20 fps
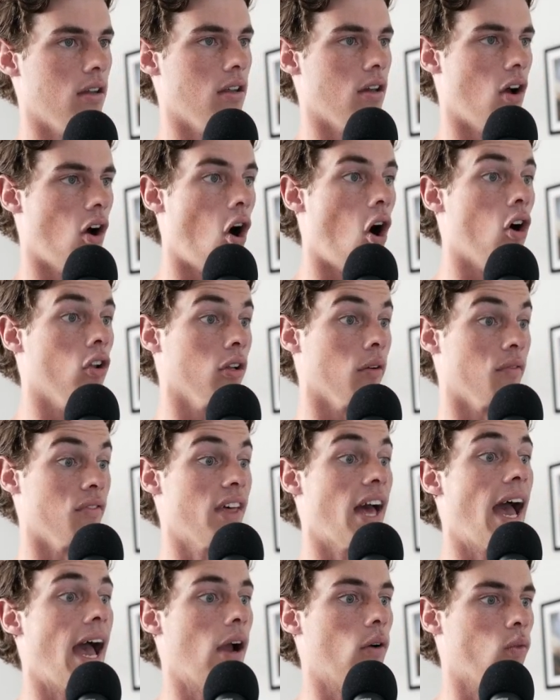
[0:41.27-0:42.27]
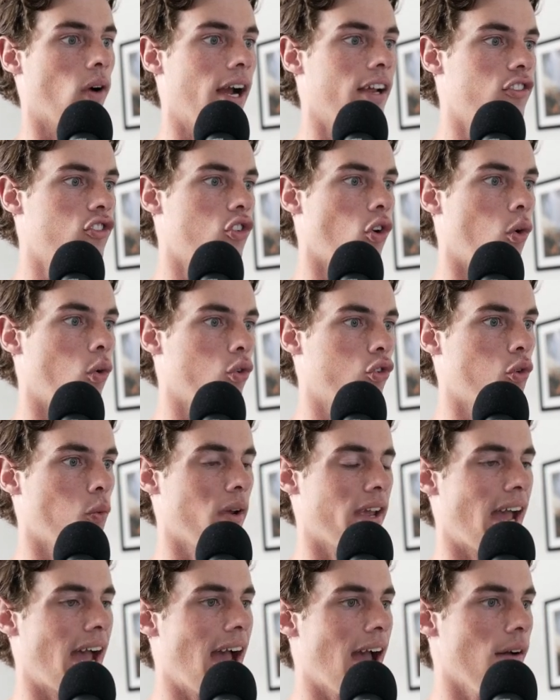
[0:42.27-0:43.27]
all of that, right? So we
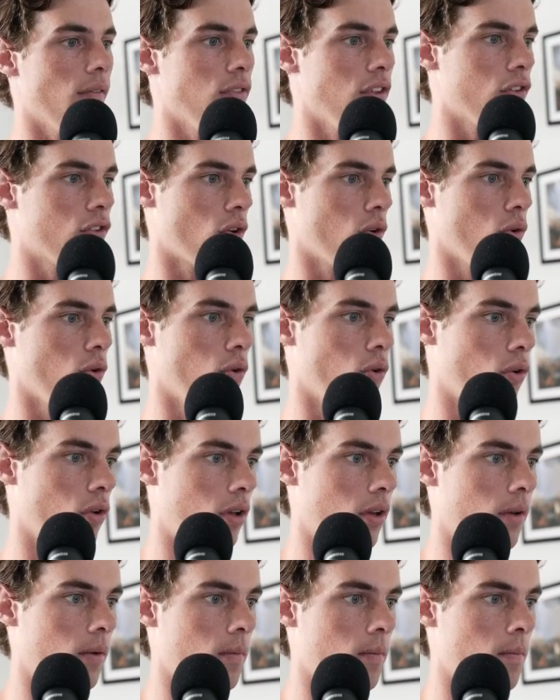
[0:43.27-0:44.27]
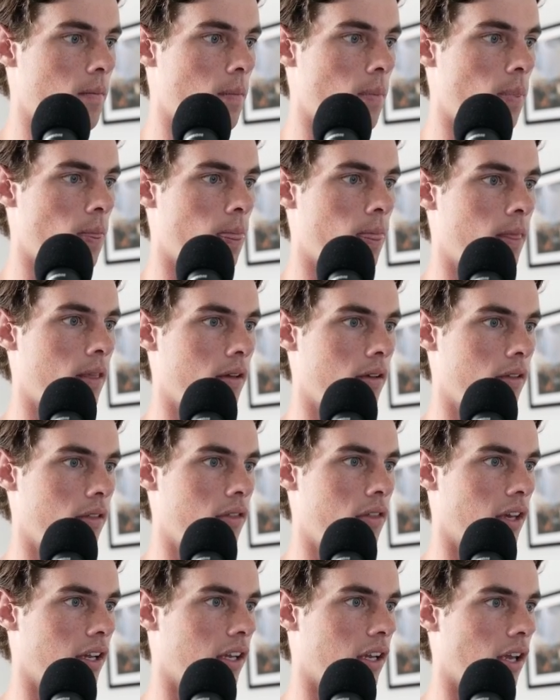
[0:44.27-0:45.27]
have this whole
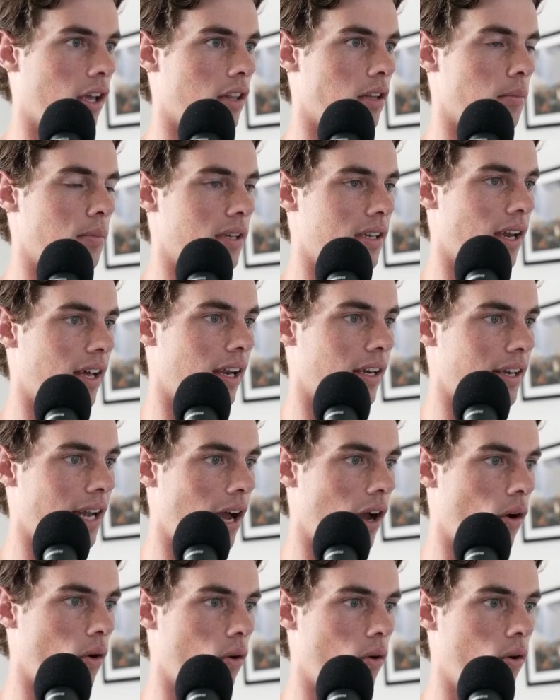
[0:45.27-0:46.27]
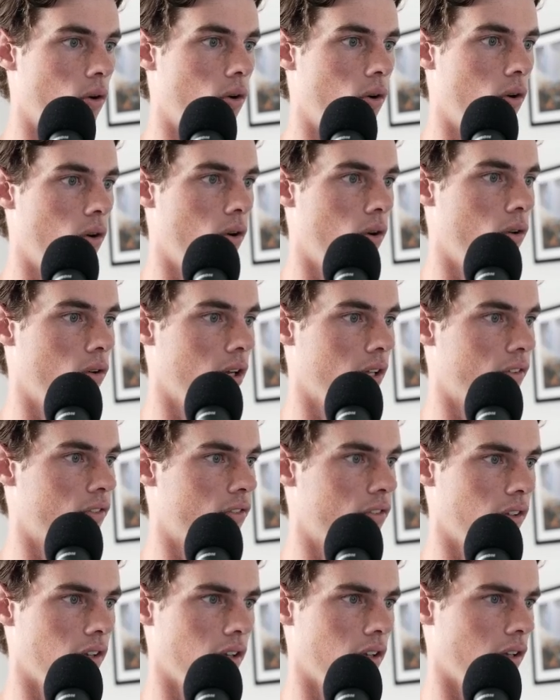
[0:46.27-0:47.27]
thing in the beginning. Now, let's
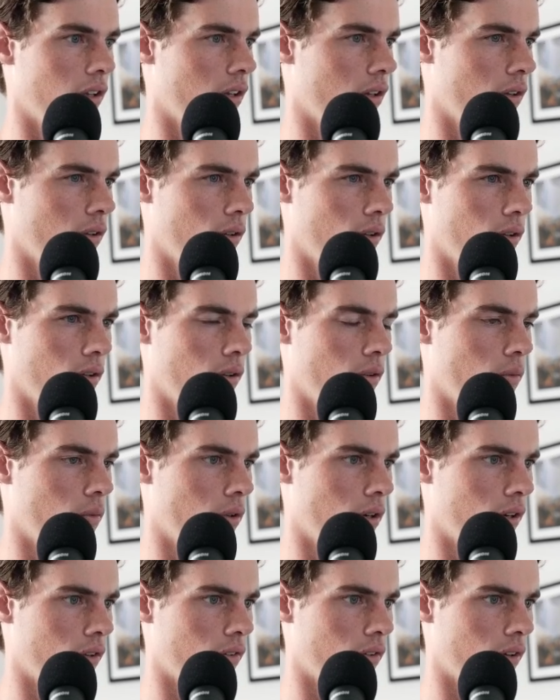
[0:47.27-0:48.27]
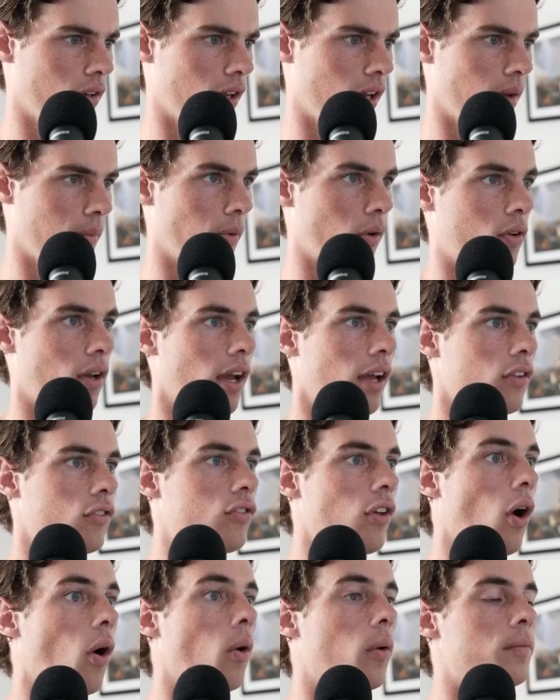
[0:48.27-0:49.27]
see, where does it have? Okay,
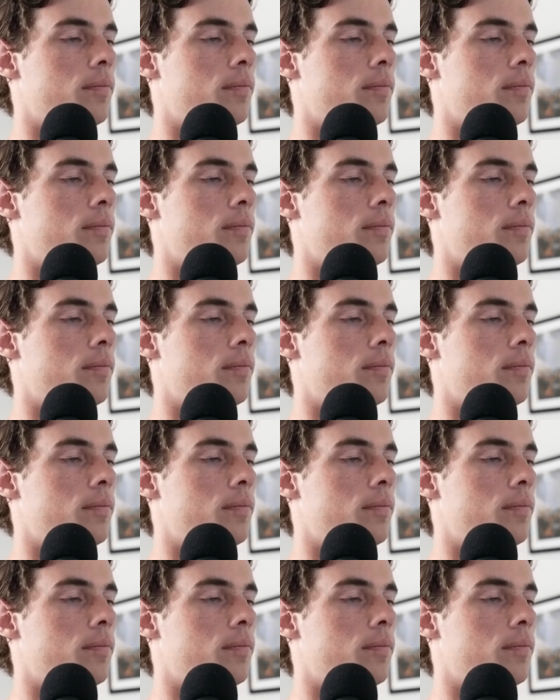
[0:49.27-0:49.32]
so